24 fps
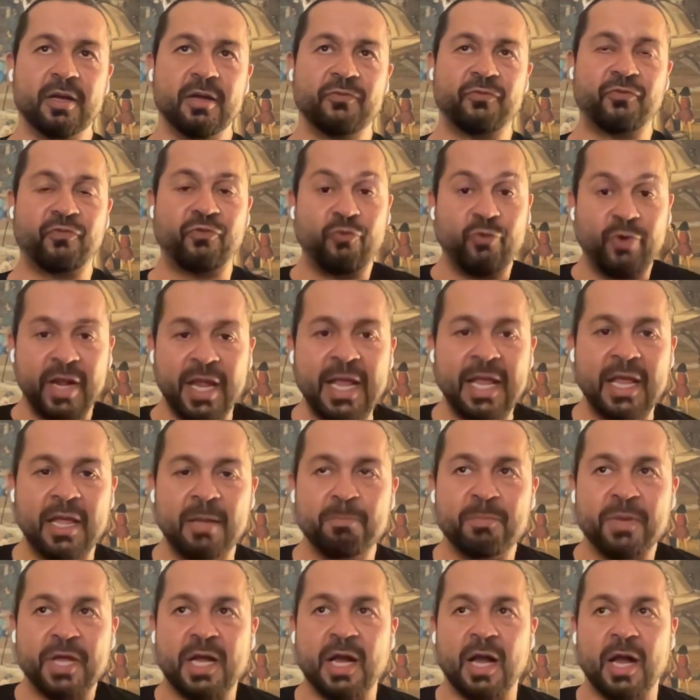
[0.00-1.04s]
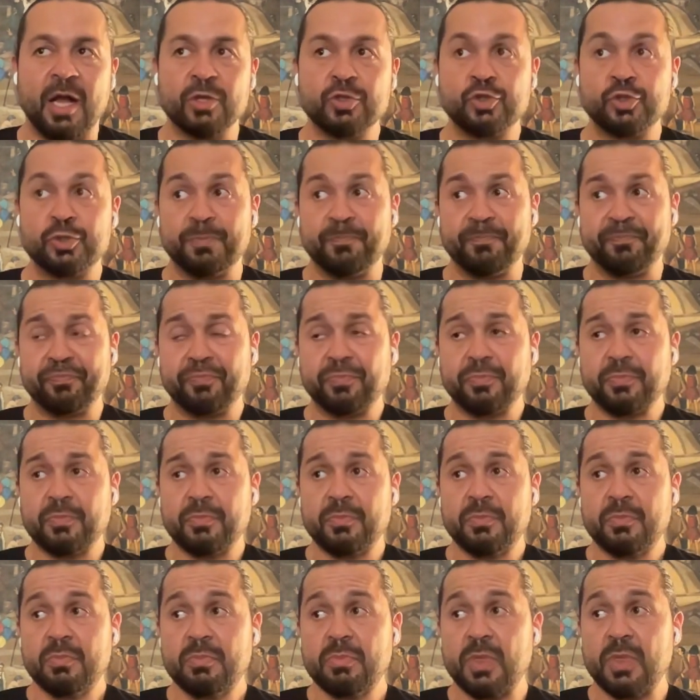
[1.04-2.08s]
free because
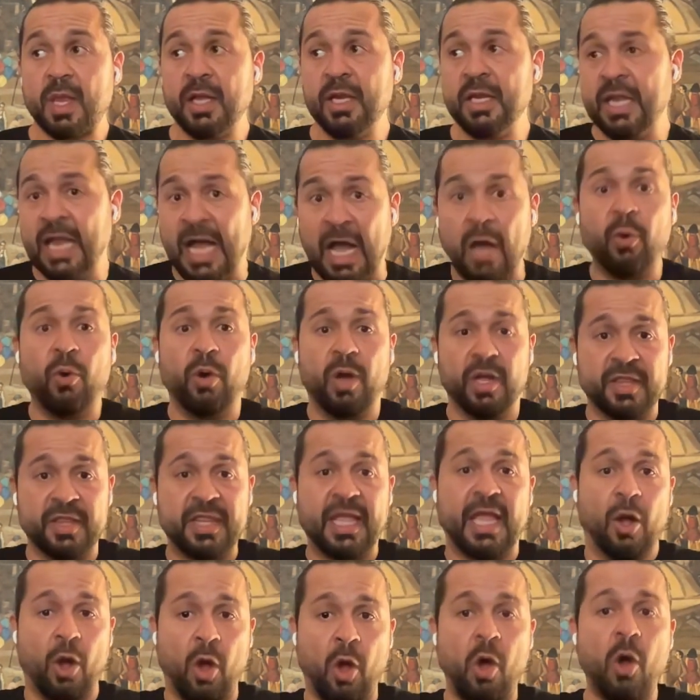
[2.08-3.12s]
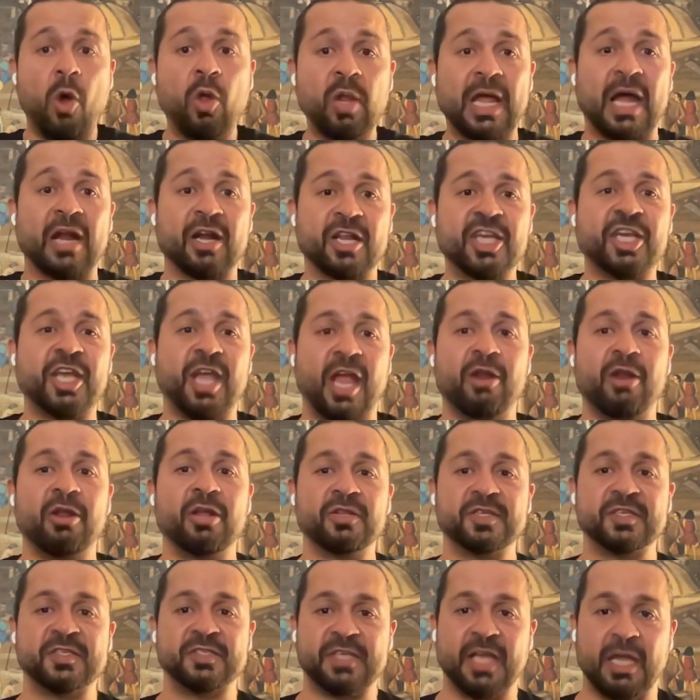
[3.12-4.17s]
now they all are carrying
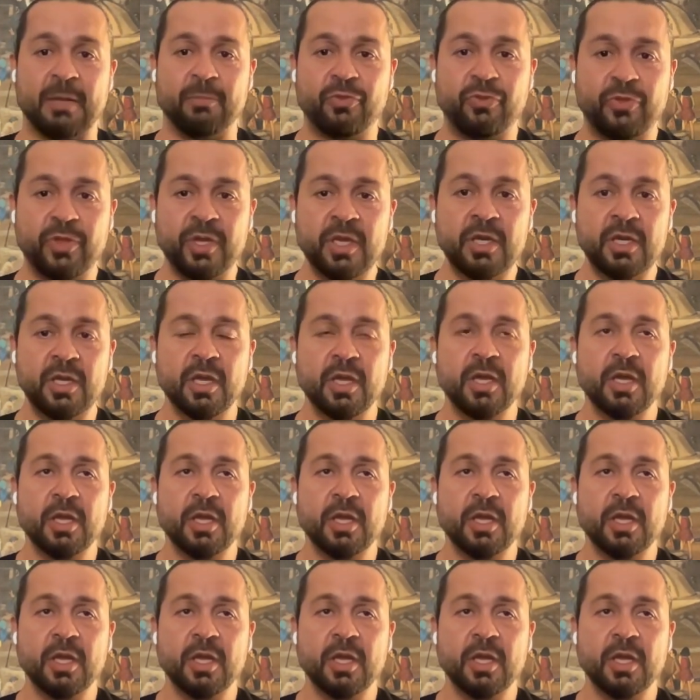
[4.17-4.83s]
the same thing,